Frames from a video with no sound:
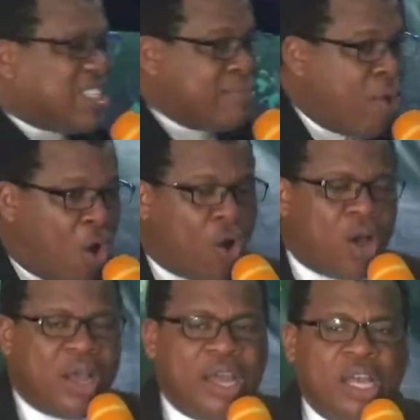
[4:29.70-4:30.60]
more,
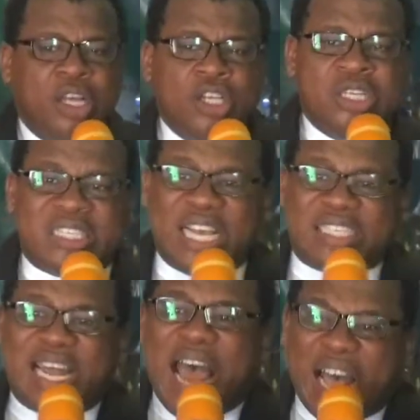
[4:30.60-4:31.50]
Satan
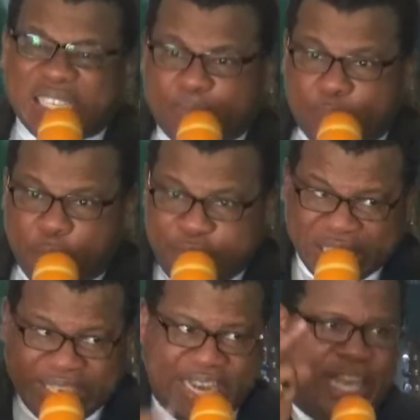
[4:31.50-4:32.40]
has
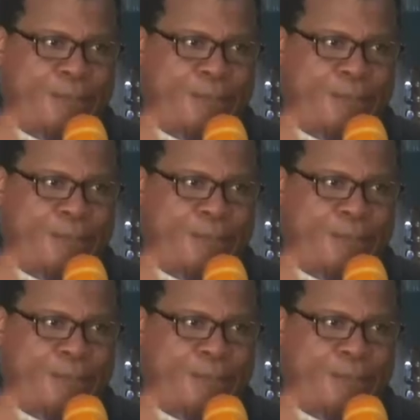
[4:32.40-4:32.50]
buffeted him.